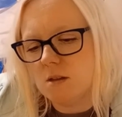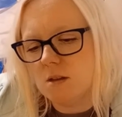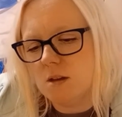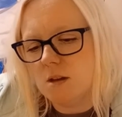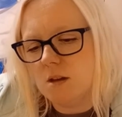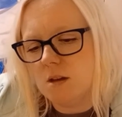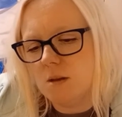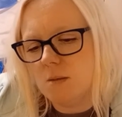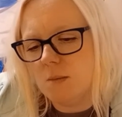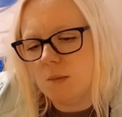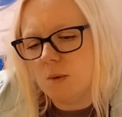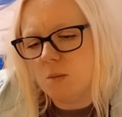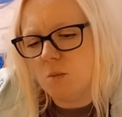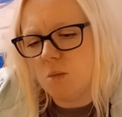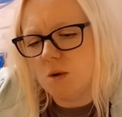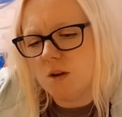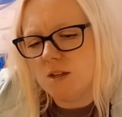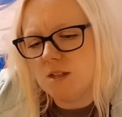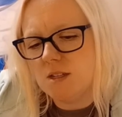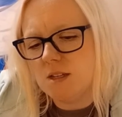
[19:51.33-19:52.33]

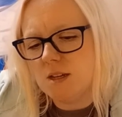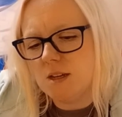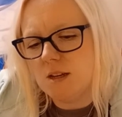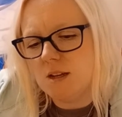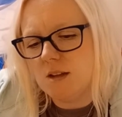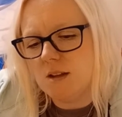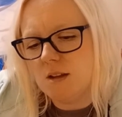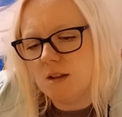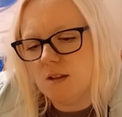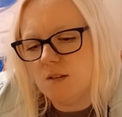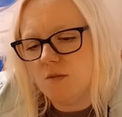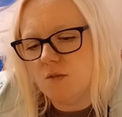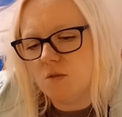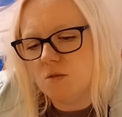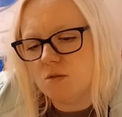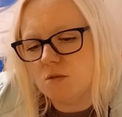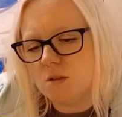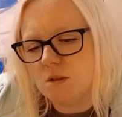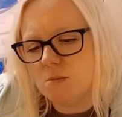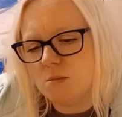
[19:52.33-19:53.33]
Embrace it and live your
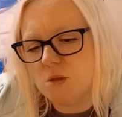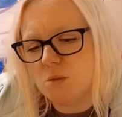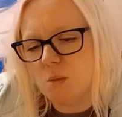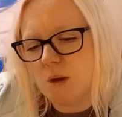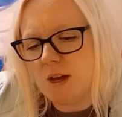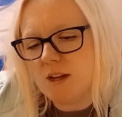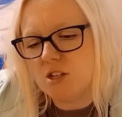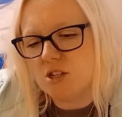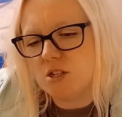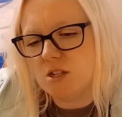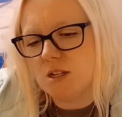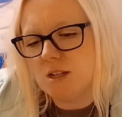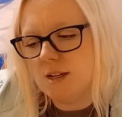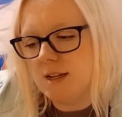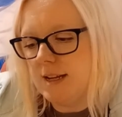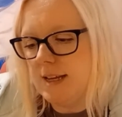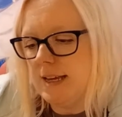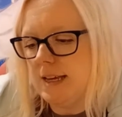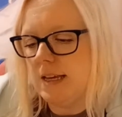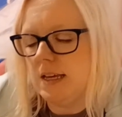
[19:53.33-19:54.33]
dreams
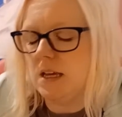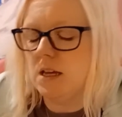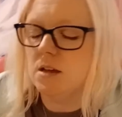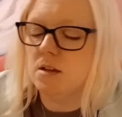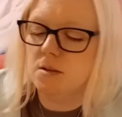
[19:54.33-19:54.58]
passionately.